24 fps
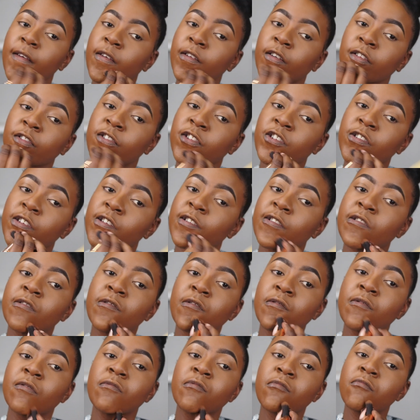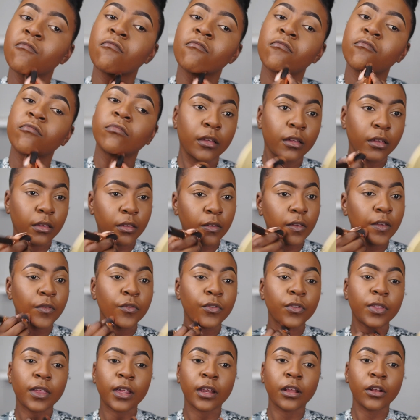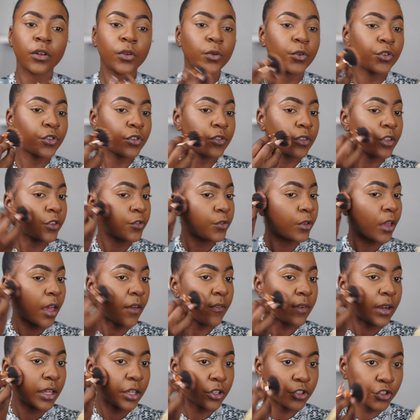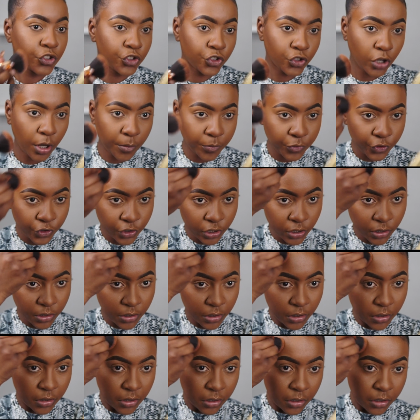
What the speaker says: your chin. Give you that illusion that you have like a sharp chin.